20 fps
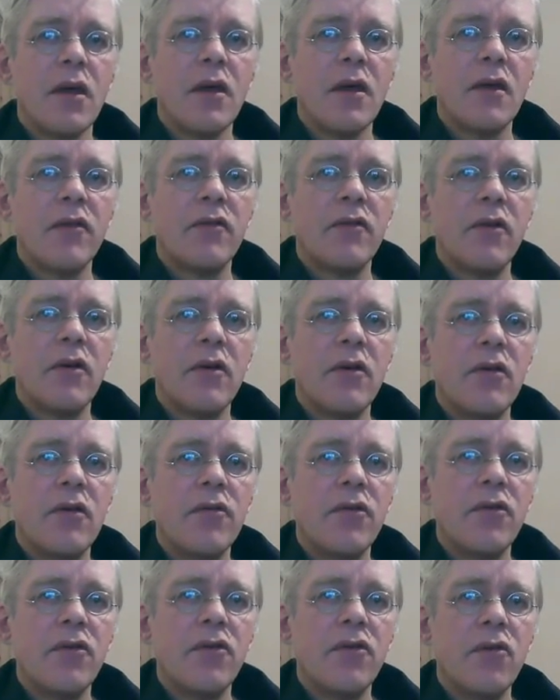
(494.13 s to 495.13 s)
So if
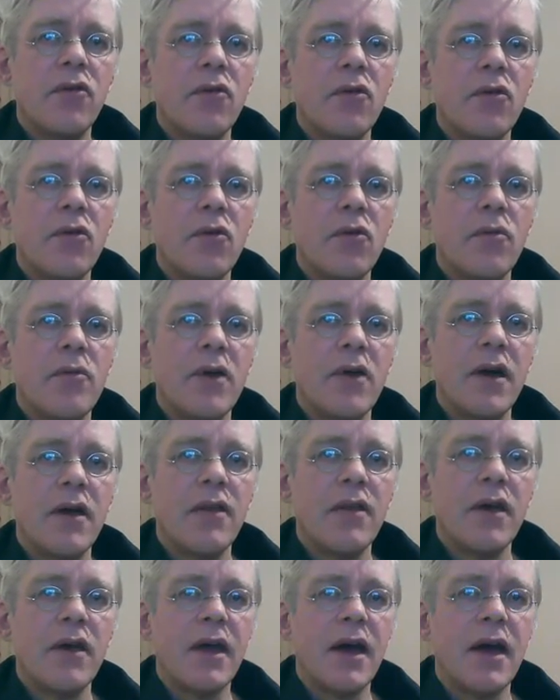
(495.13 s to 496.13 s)
you do play
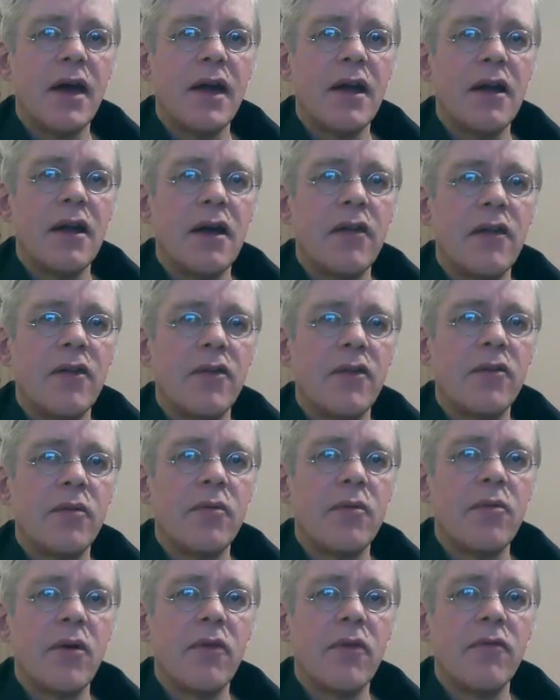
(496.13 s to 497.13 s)
the A like this
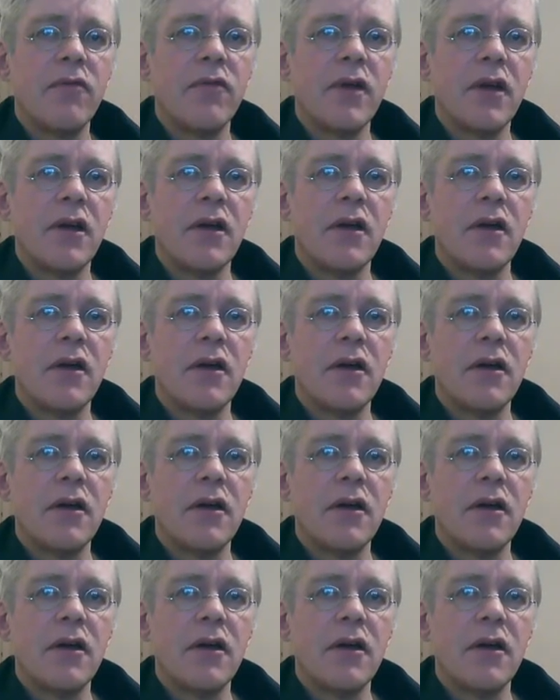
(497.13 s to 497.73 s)
with 1 finger,